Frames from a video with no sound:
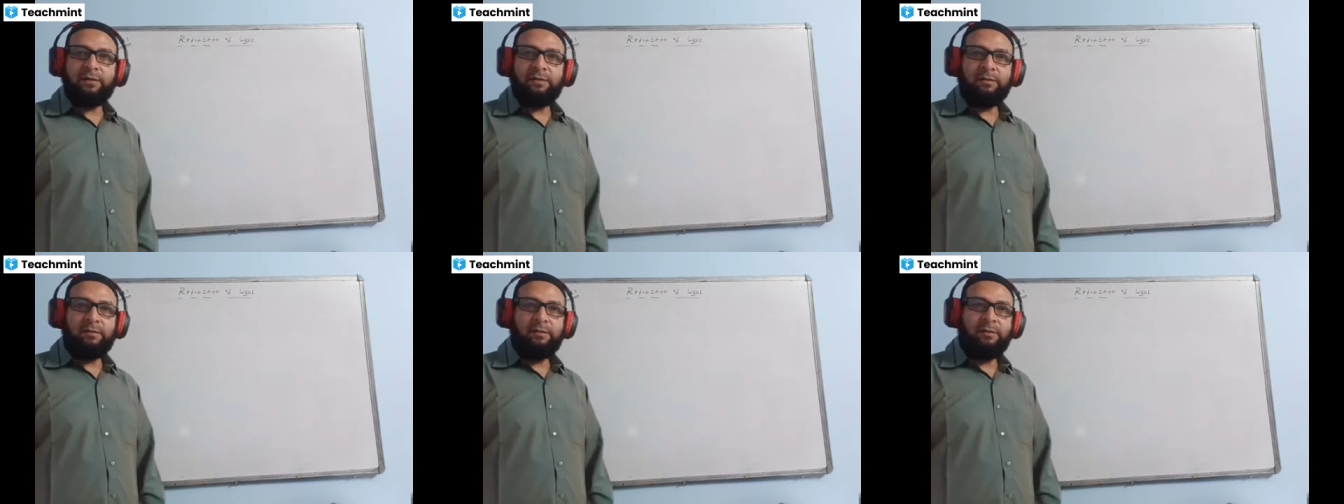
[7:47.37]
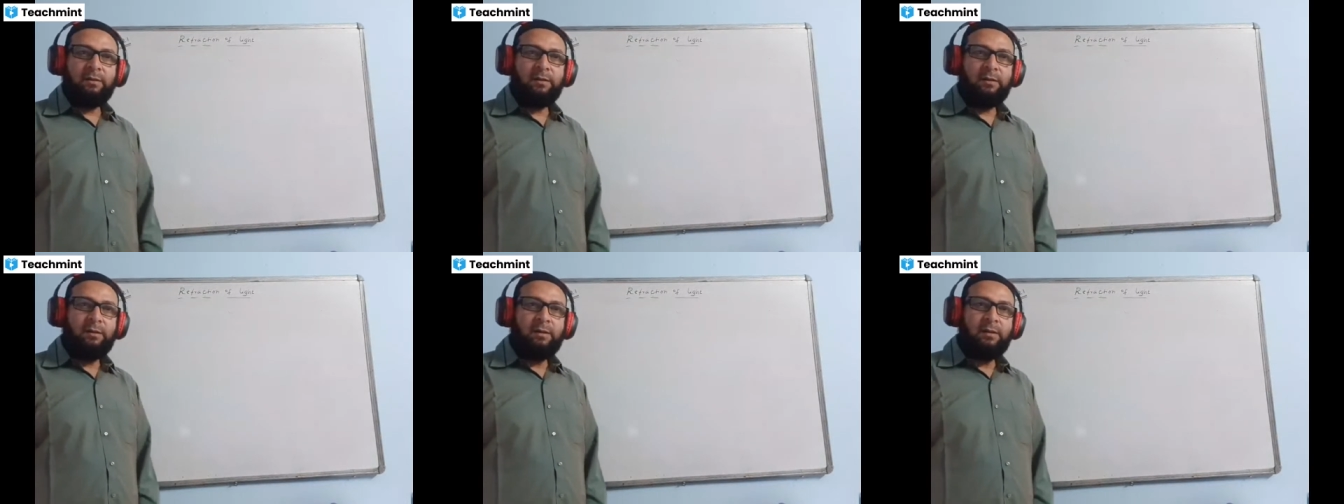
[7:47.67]
Huh?
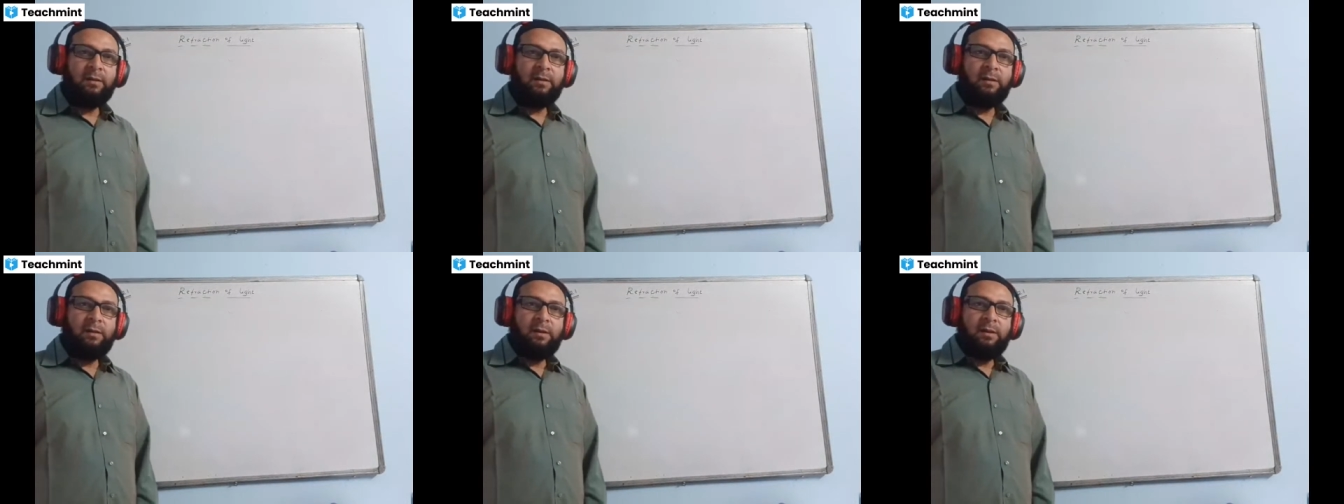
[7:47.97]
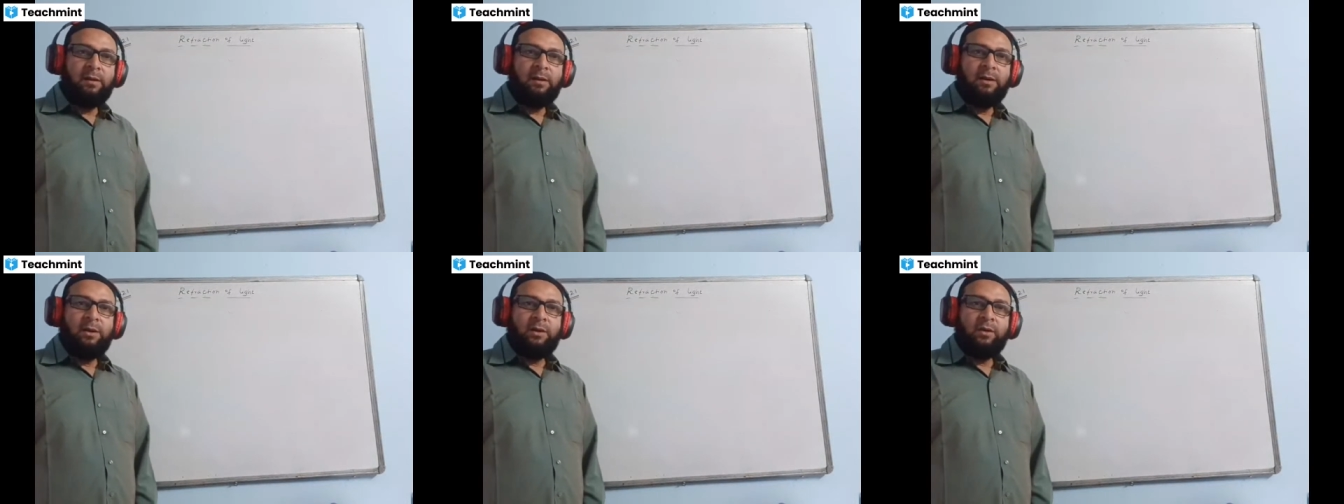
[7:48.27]

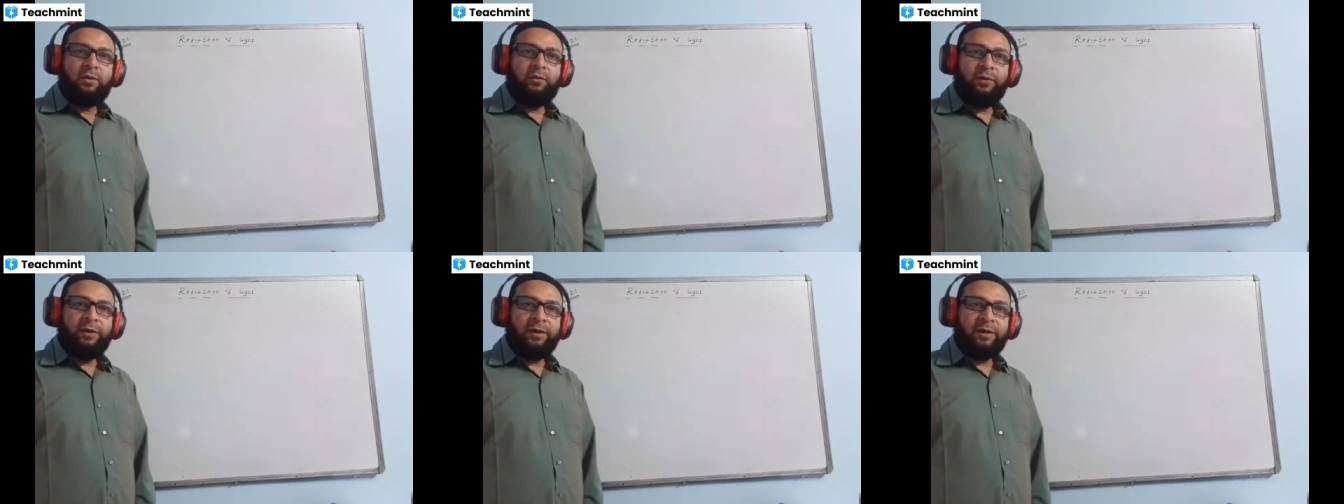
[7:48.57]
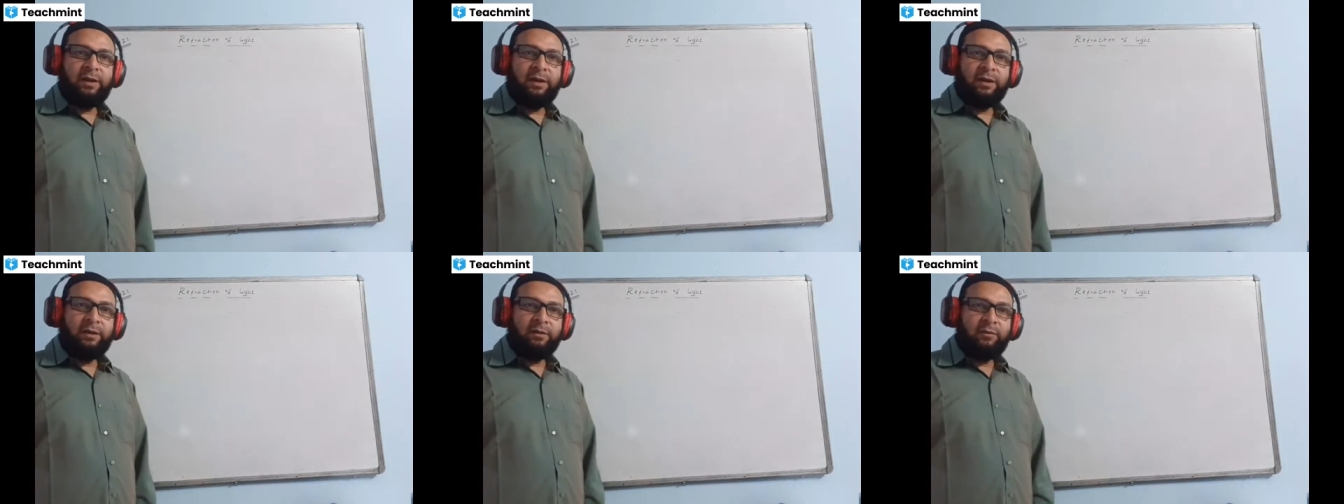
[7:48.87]

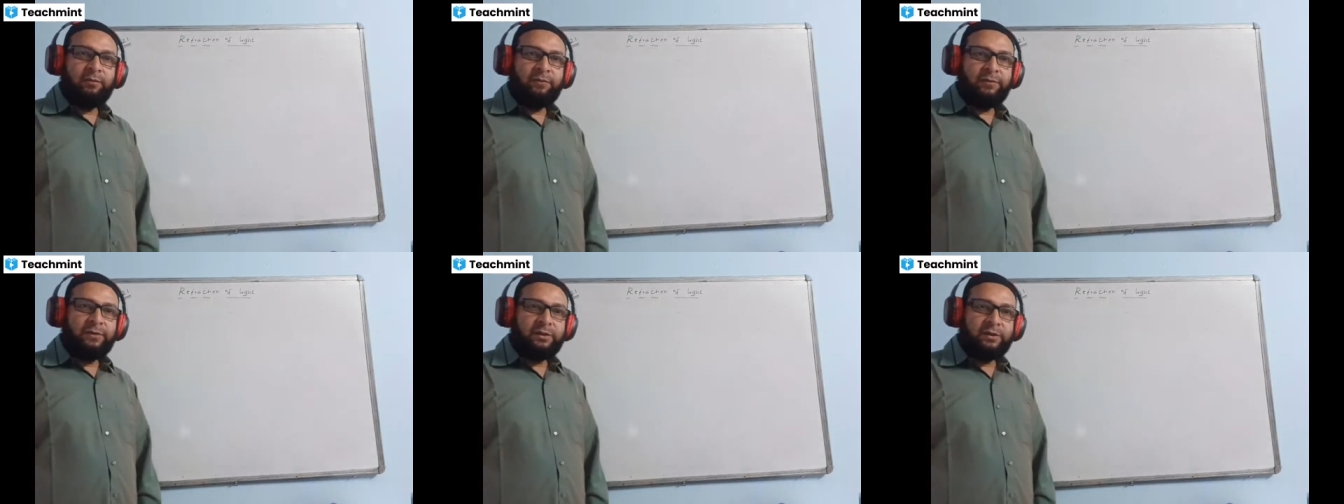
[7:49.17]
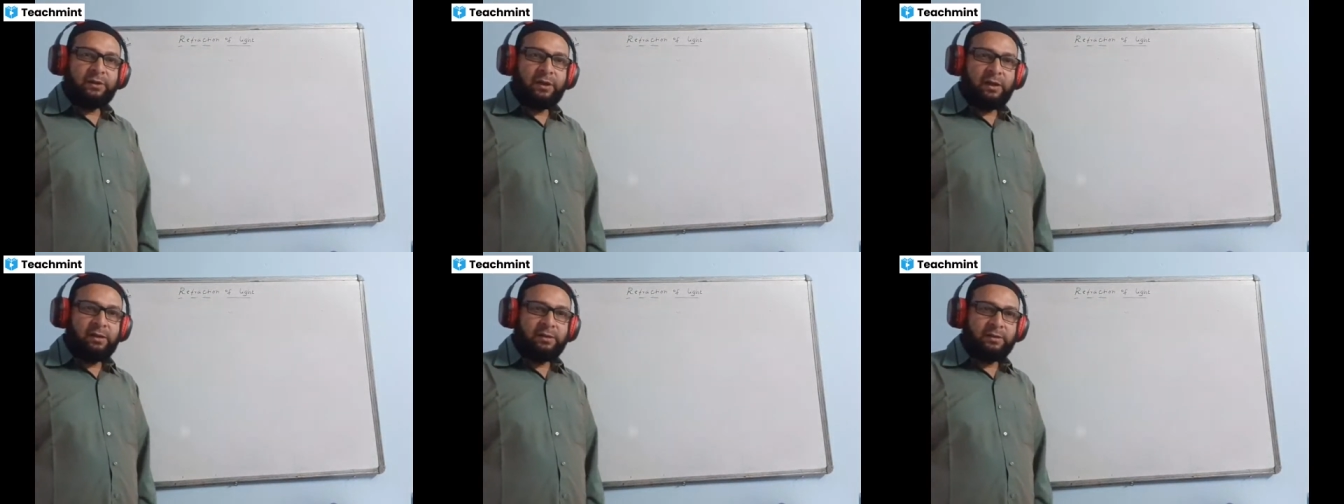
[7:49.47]
Twinkling of
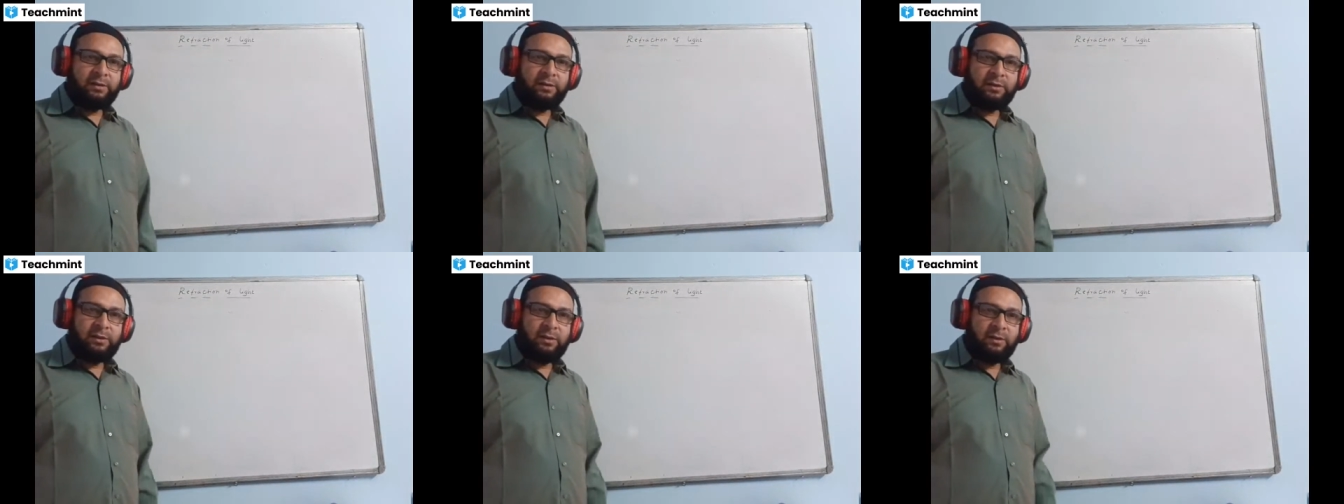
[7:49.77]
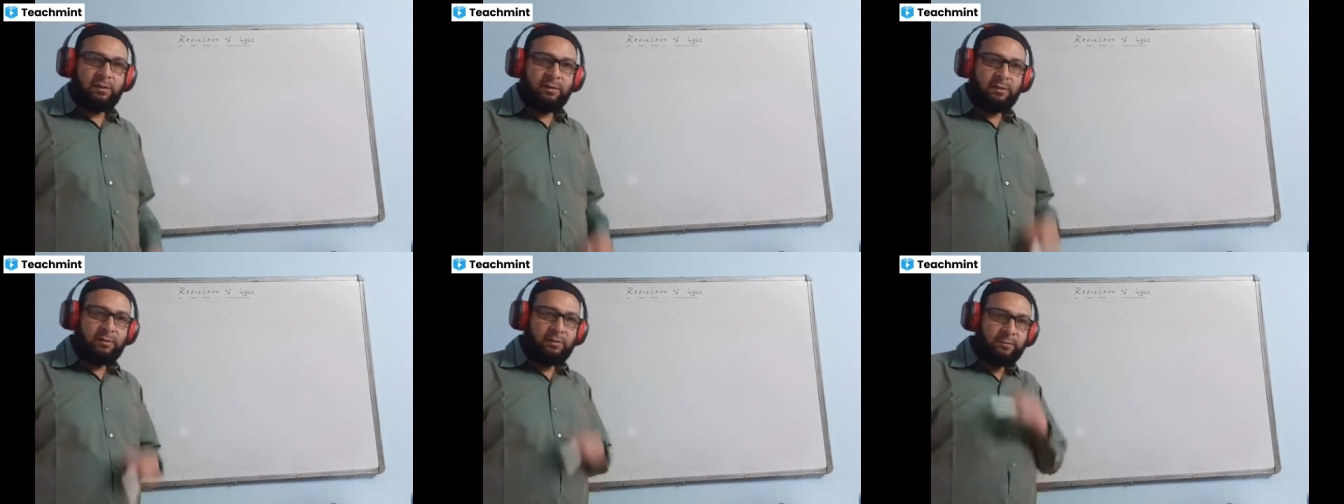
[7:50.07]

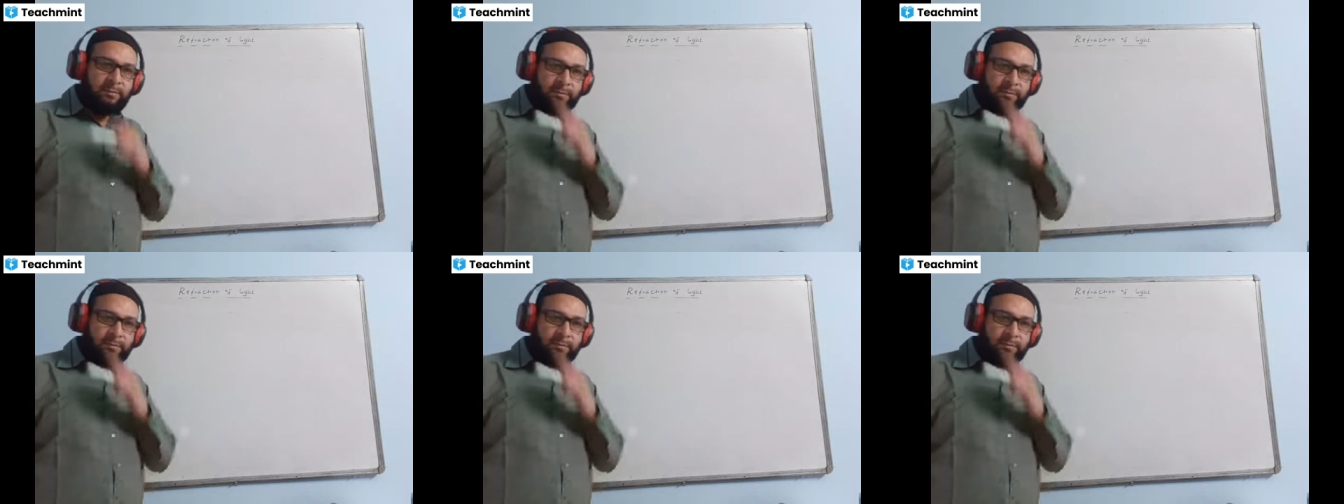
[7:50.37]
stars.